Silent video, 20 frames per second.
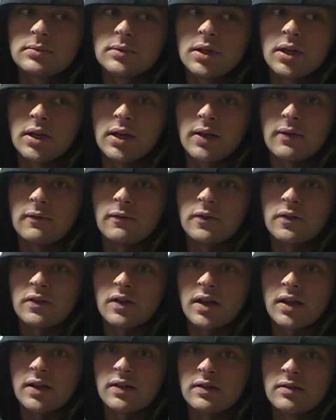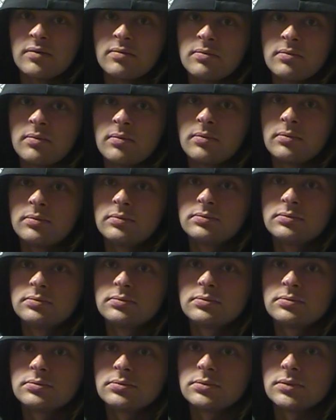emphasize.
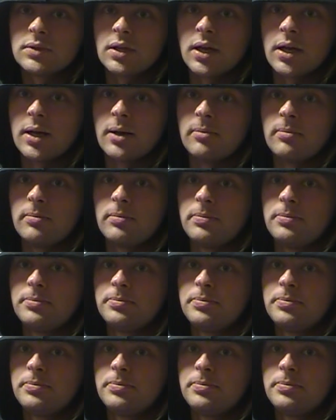But